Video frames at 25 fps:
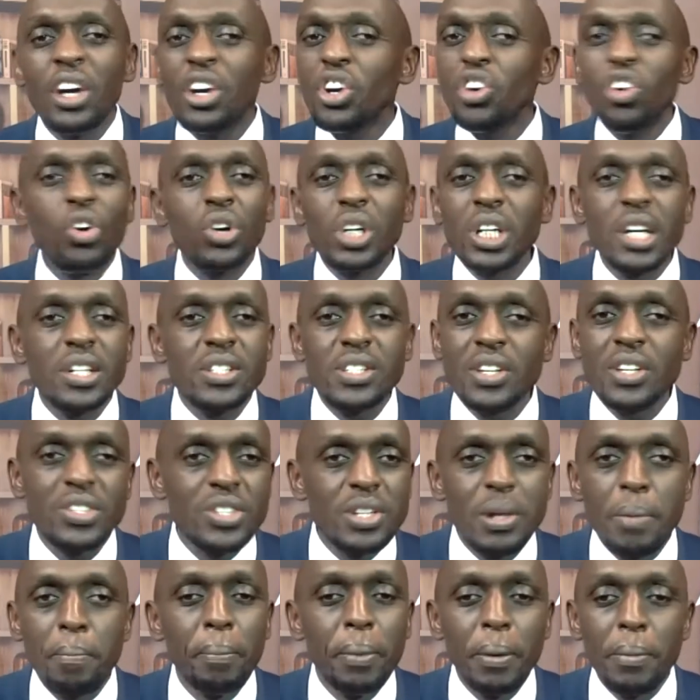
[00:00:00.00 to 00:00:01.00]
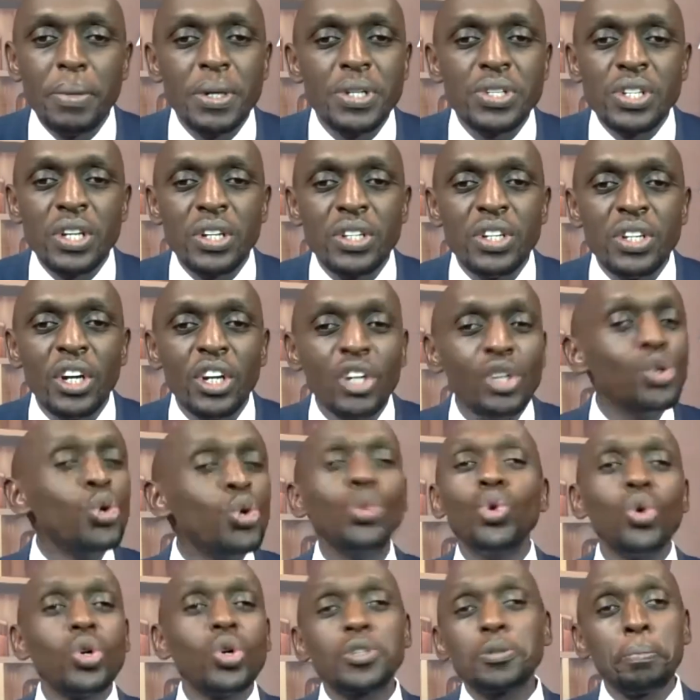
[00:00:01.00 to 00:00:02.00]
God has a simple message: do
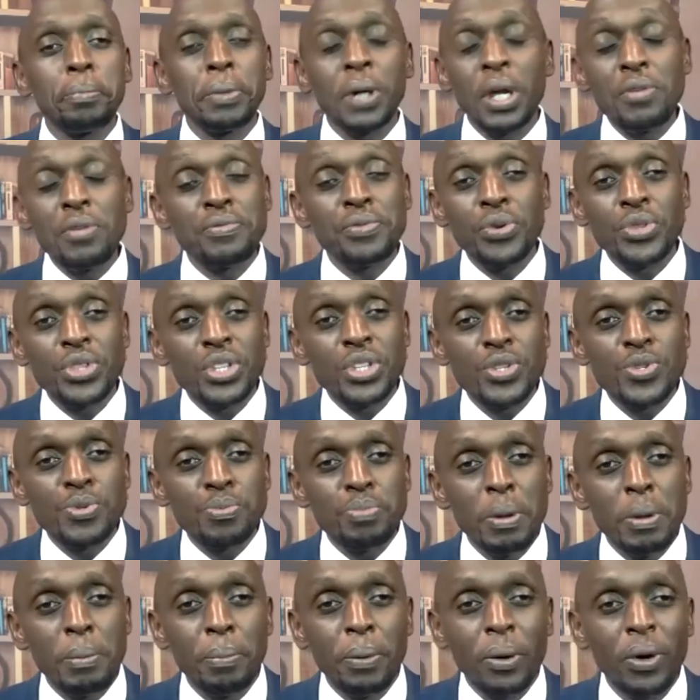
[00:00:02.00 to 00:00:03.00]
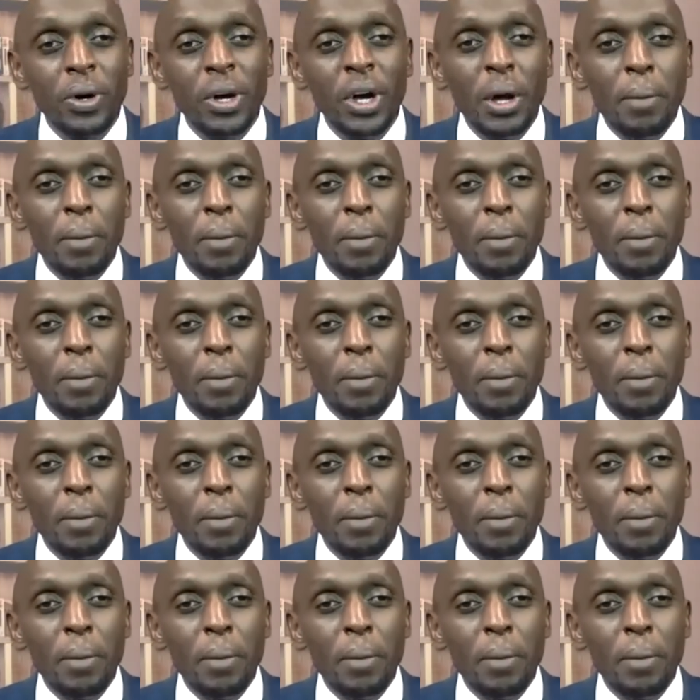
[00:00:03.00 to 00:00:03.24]
not pray for these people,